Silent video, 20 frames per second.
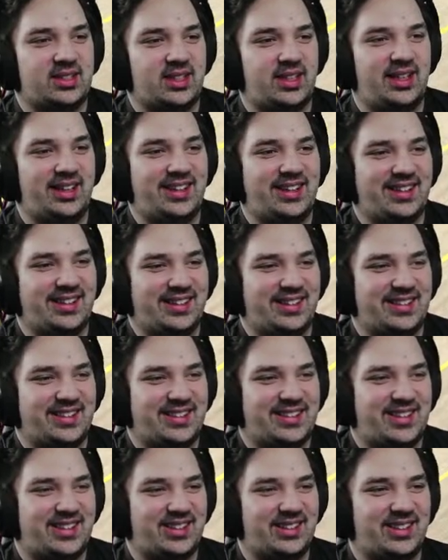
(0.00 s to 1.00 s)
see that's
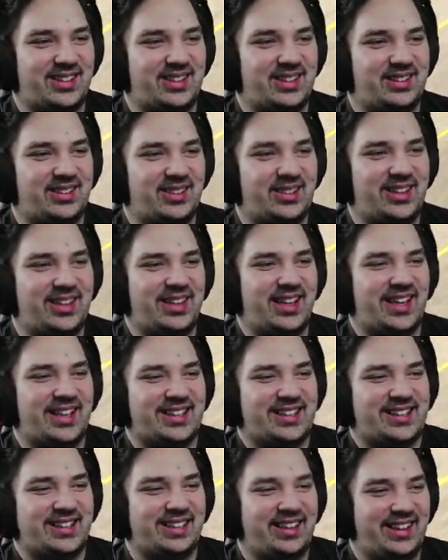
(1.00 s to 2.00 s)
33. He
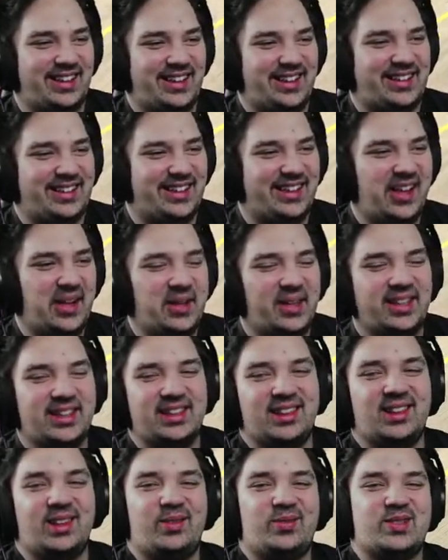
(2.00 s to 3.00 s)
actually like he
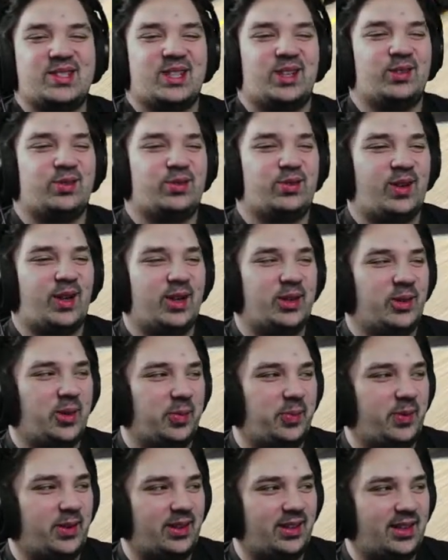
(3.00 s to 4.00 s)
lifts Alfredo
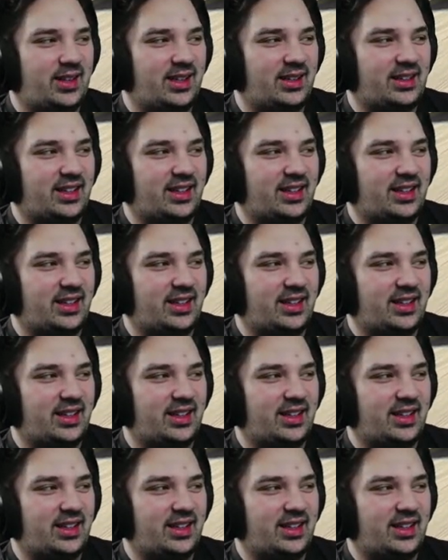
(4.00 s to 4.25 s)
up into the air.